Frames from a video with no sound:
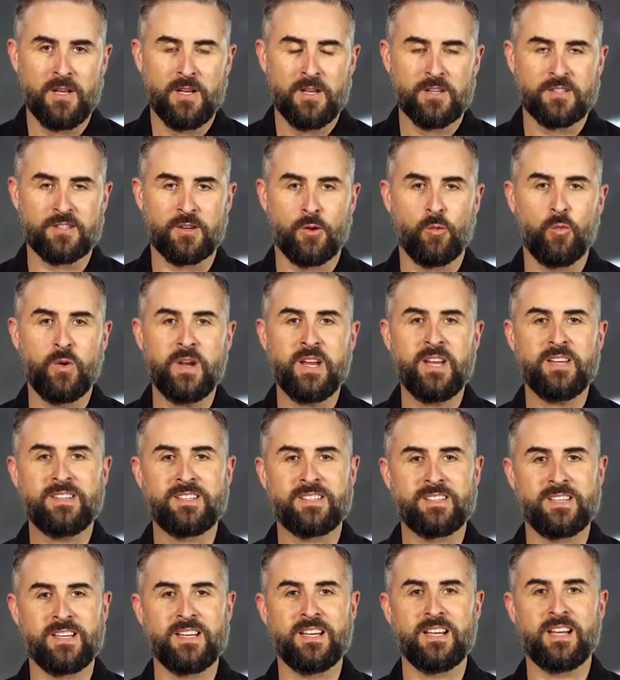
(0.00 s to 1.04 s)
So we
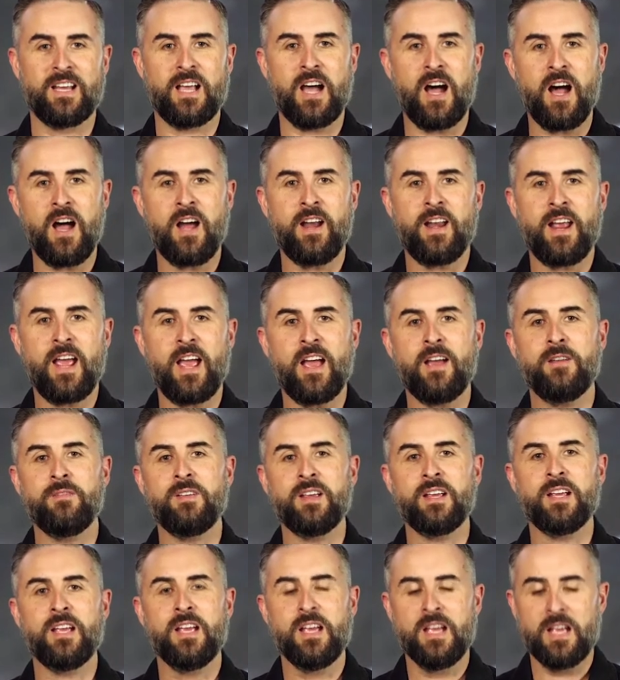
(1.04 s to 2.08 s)
see God
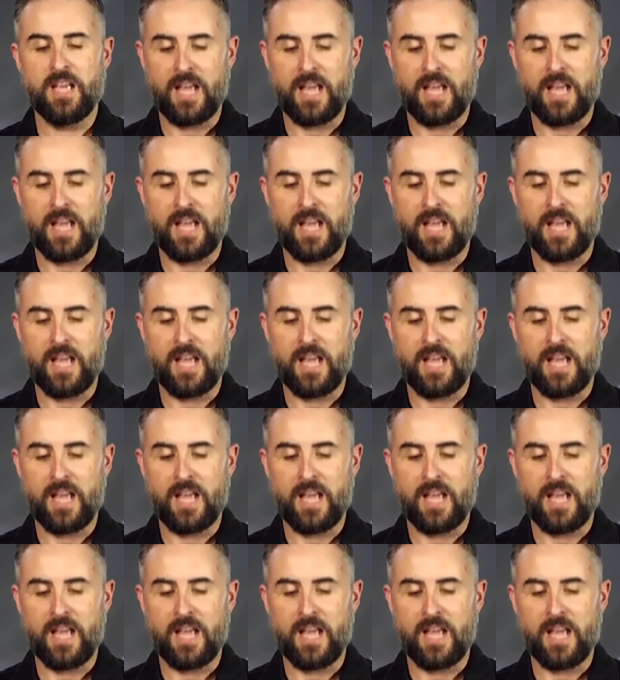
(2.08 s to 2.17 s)
having